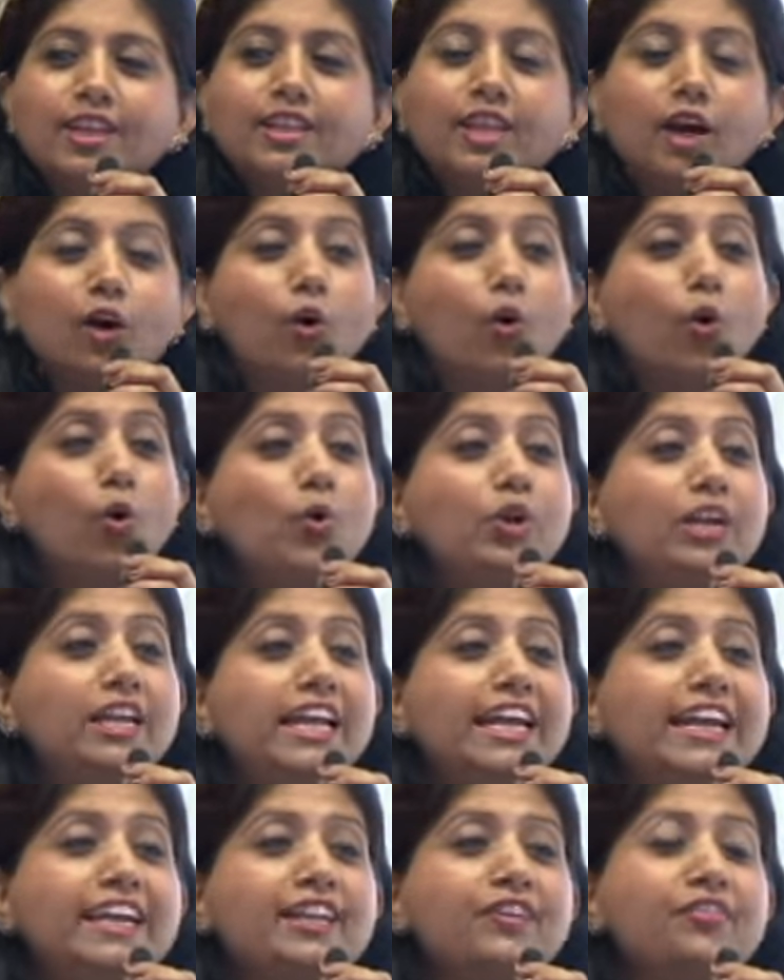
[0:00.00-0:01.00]
The
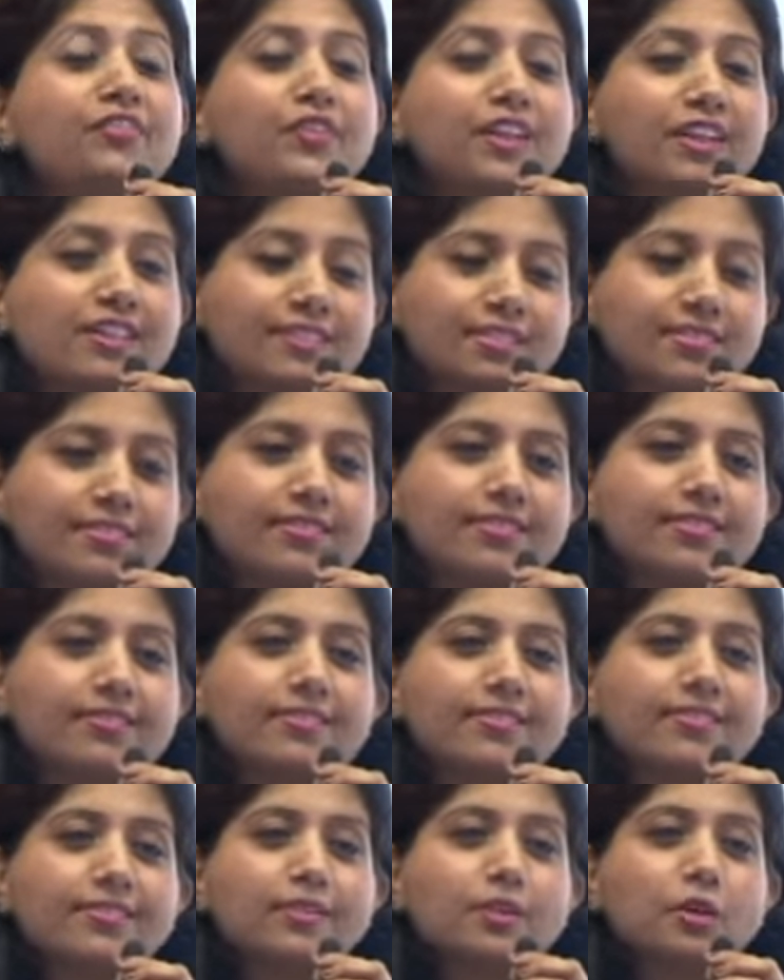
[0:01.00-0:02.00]
only difference
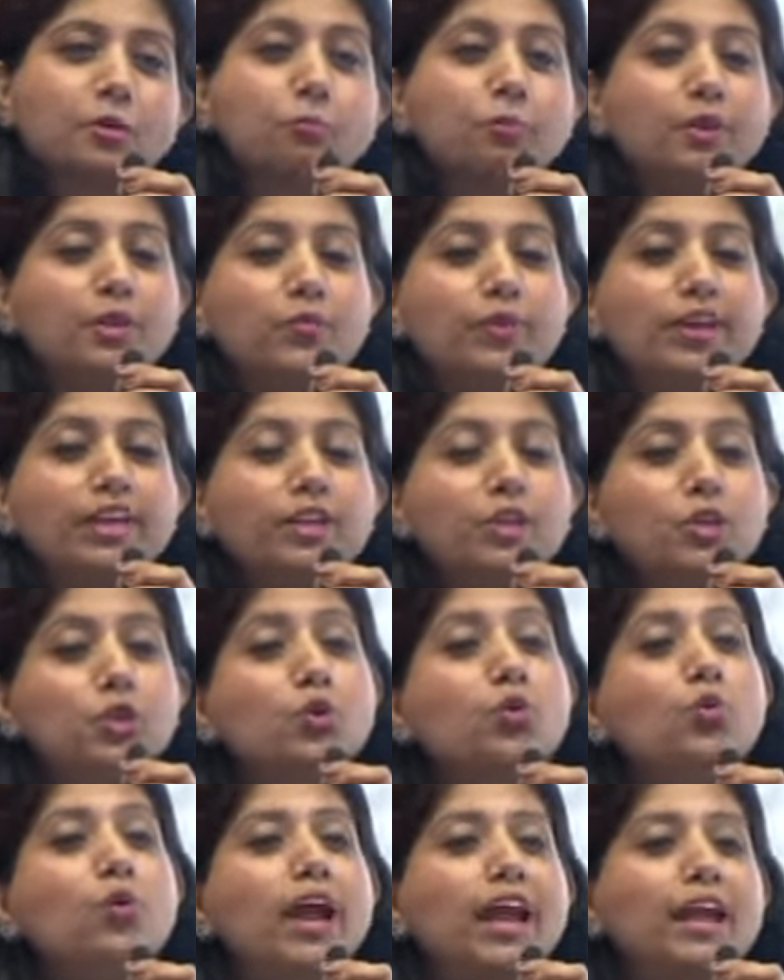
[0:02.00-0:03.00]
between
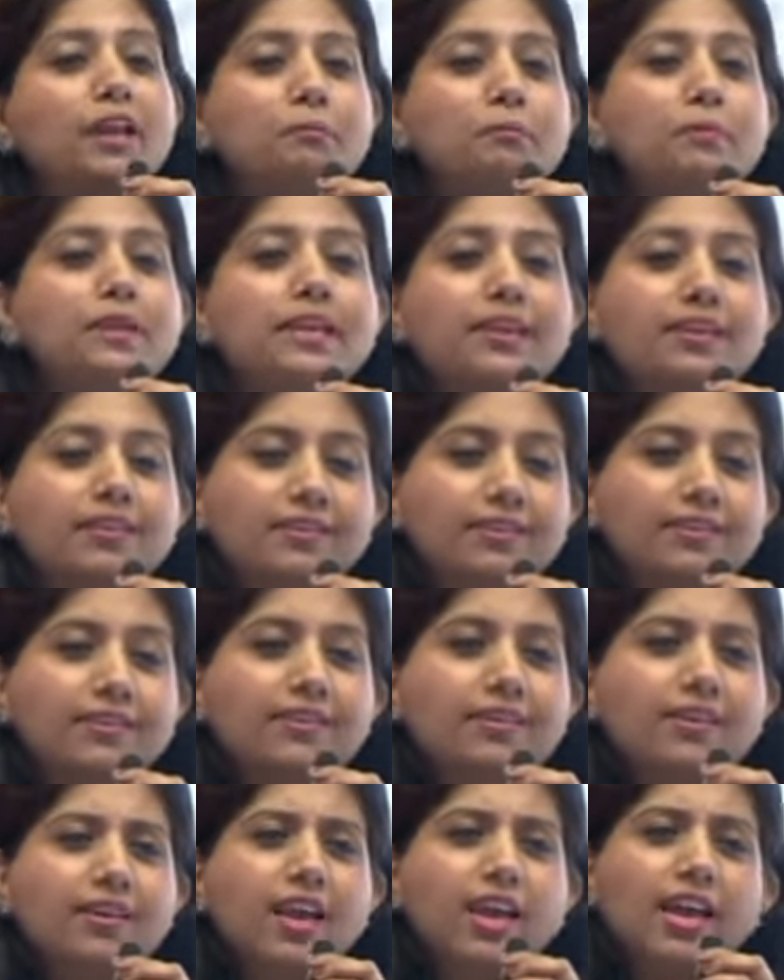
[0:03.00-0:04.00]
you and me
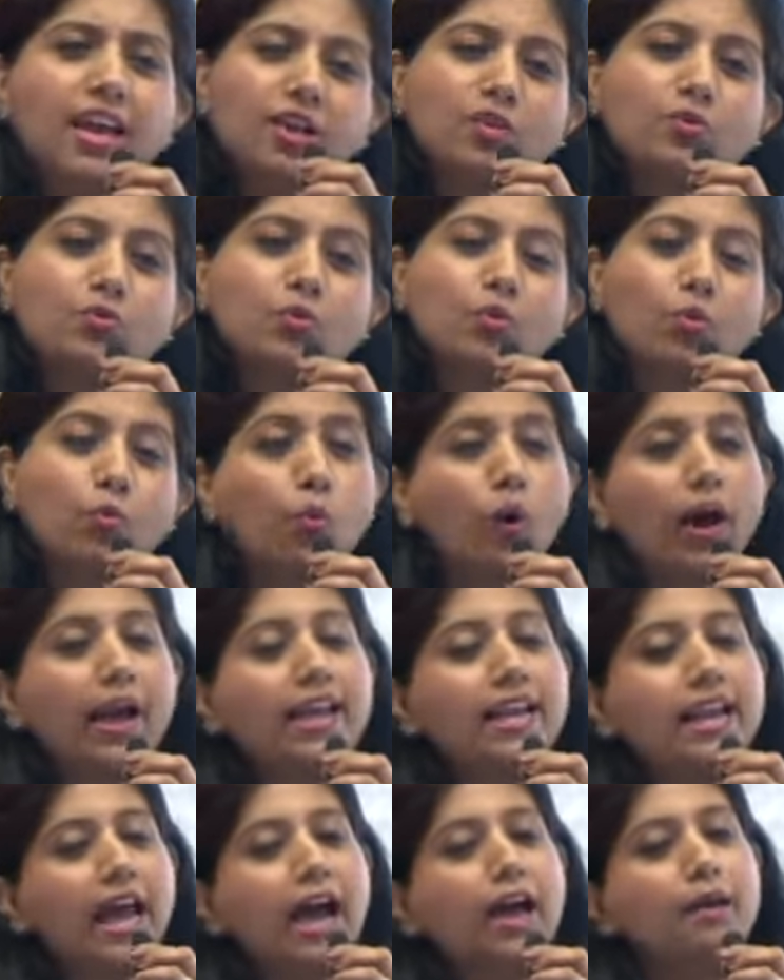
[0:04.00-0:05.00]
is
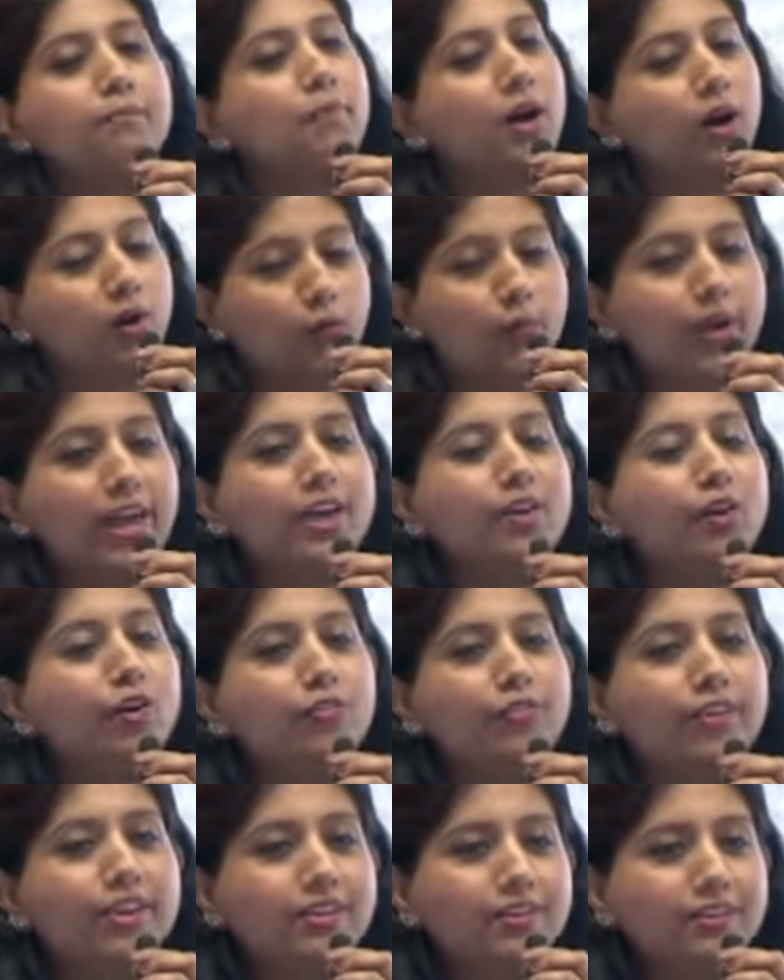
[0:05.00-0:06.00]
while I'm aware
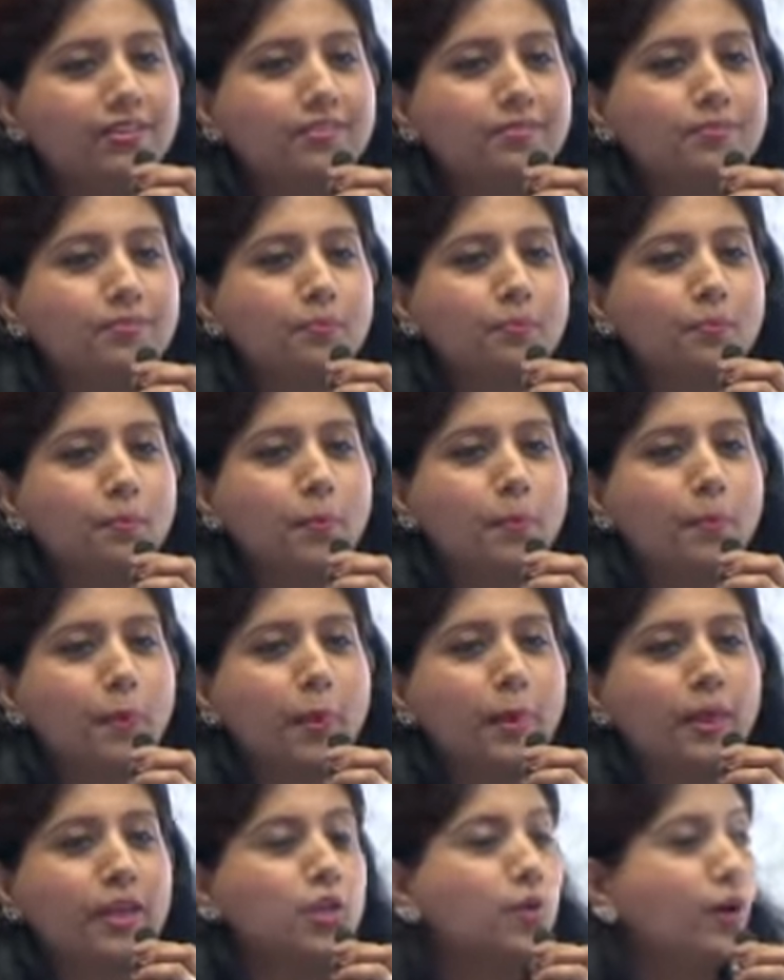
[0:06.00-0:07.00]
of it,
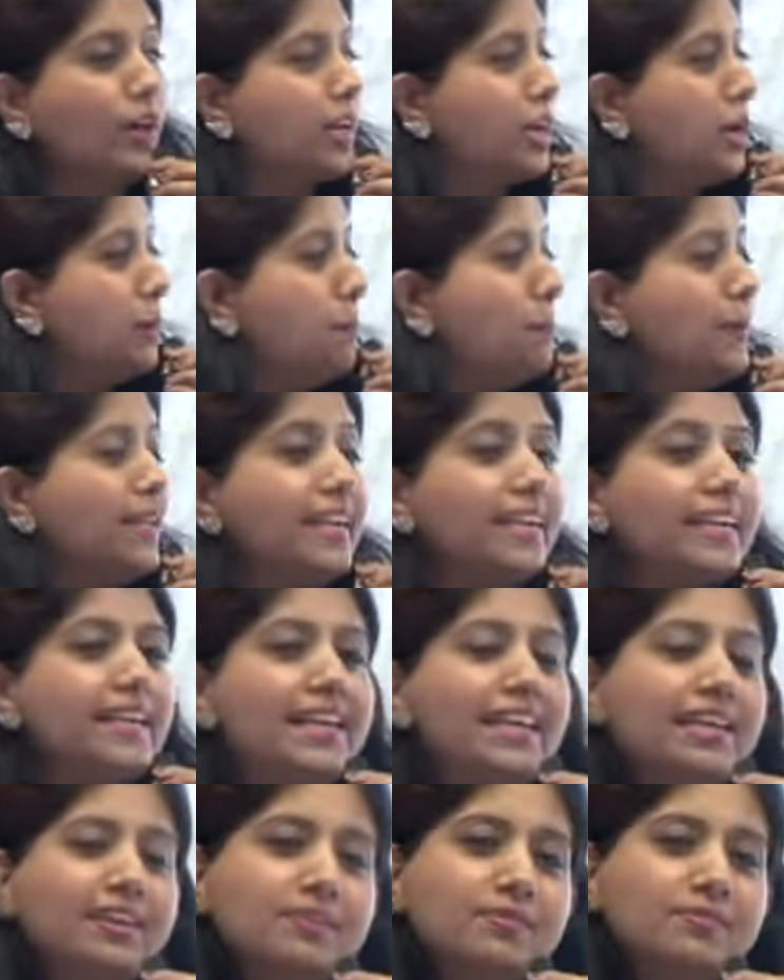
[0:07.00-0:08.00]
you are
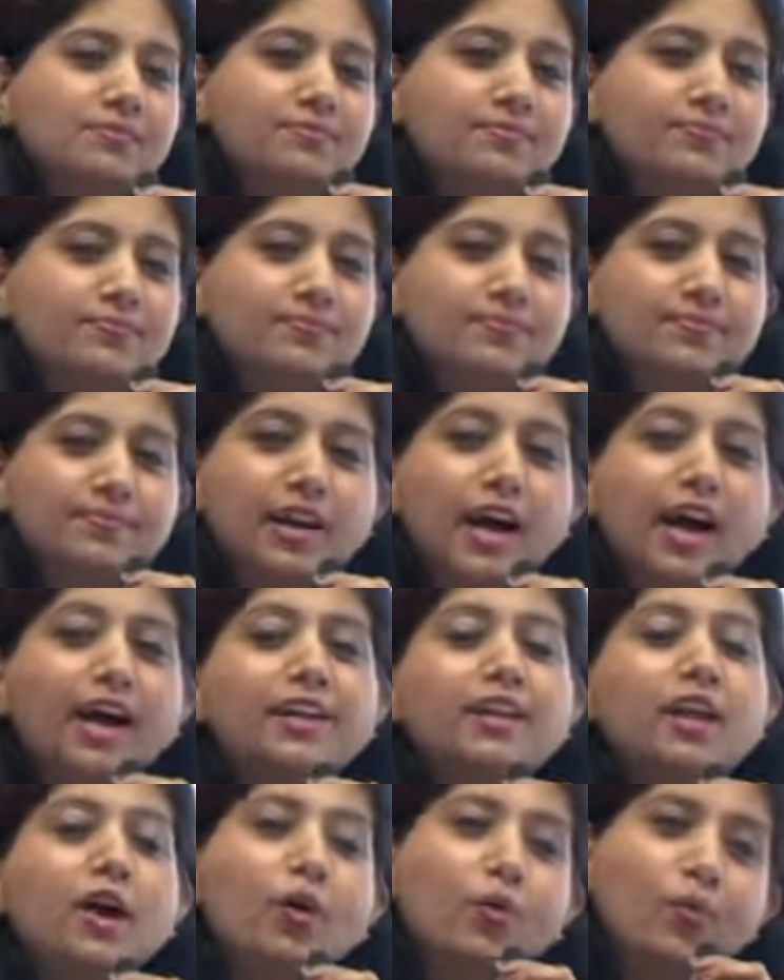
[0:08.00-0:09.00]
completely
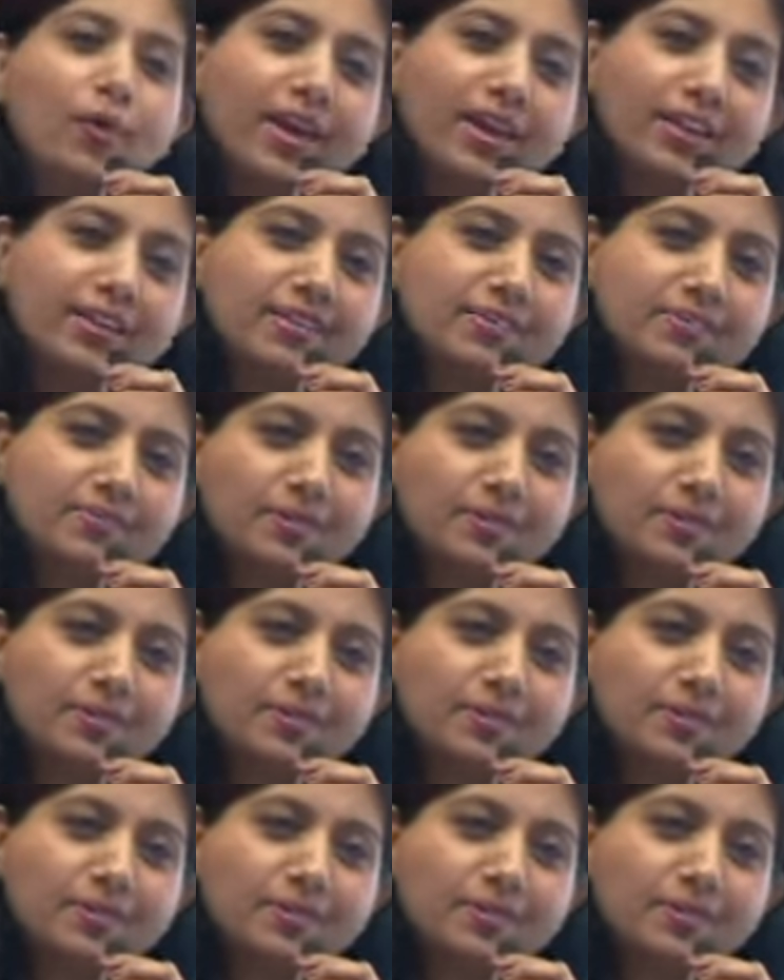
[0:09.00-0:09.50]
unaware.